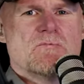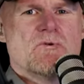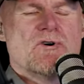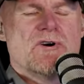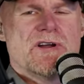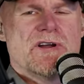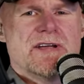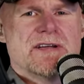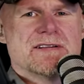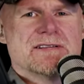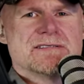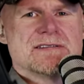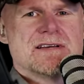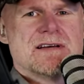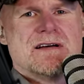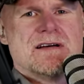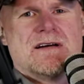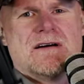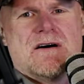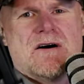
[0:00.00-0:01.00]
Marines.
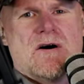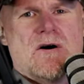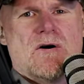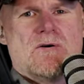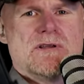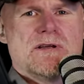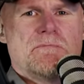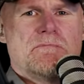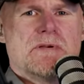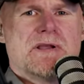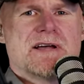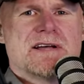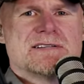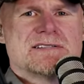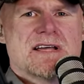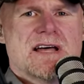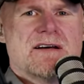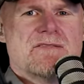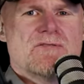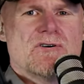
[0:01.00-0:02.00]
Only
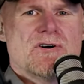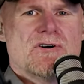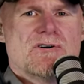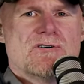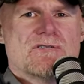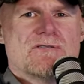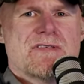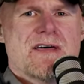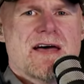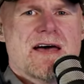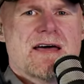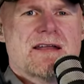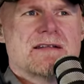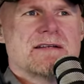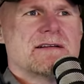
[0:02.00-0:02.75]
place I ever heard that.